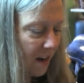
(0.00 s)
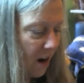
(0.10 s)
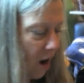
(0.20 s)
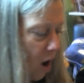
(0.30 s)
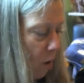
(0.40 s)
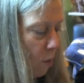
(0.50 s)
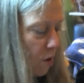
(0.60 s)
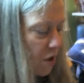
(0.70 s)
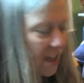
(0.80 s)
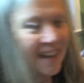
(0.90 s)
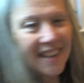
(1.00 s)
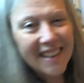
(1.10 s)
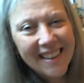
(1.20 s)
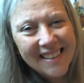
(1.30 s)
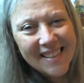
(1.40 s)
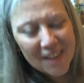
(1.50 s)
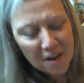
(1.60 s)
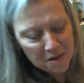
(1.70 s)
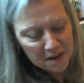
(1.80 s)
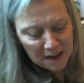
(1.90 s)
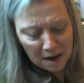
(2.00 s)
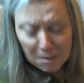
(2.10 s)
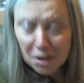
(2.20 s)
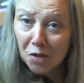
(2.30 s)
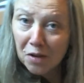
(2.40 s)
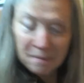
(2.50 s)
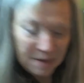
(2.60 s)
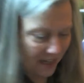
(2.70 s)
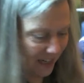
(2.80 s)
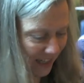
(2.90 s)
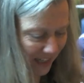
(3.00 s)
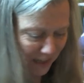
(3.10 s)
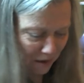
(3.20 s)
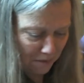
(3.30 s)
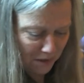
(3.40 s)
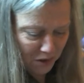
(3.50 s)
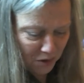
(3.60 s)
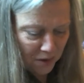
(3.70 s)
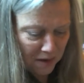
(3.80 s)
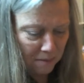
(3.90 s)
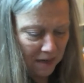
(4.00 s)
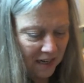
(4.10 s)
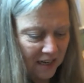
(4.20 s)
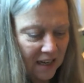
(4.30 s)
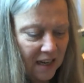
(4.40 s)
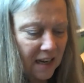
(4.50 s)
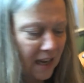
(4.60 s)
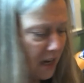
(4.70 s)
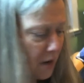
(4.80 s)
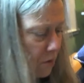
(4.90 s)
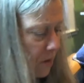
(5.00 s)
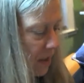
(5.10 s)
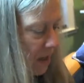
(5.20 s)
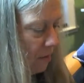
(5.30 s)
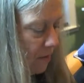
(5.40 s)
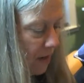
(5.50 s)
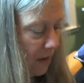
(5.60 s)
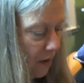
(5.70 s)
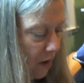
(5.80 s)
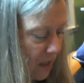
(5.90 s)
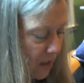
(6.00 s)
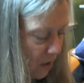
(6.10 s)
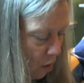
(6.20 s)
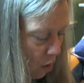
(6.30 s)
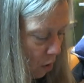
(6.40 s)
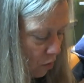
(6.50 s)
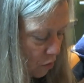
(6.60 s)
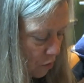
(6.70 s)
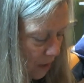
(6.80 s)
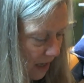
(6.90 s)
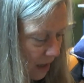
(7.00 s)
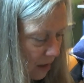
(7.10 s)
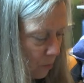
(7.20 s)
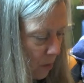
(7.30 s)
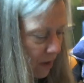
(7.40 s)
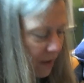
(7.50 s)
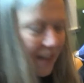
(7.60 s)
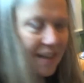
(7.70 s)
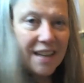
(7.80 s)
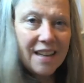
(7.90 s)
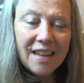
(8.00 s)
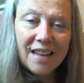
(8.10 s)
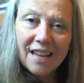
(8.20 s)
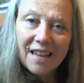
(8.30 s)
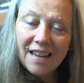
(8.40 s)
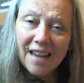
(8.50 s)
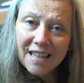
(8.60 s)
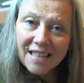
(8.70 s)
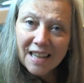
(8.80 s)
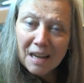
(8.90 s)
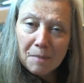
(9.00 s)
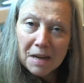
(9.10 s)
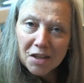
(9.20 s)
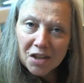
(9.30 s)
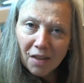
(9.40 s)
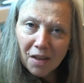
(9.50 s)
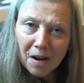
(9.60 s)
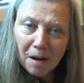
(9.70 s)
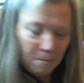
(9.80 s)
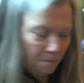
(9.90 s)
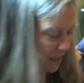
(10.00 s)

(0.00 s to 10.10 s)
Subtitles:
heart washing. So come and join me. Come and join me. Get yourself a nice hot drink, and well, let's keep each other company,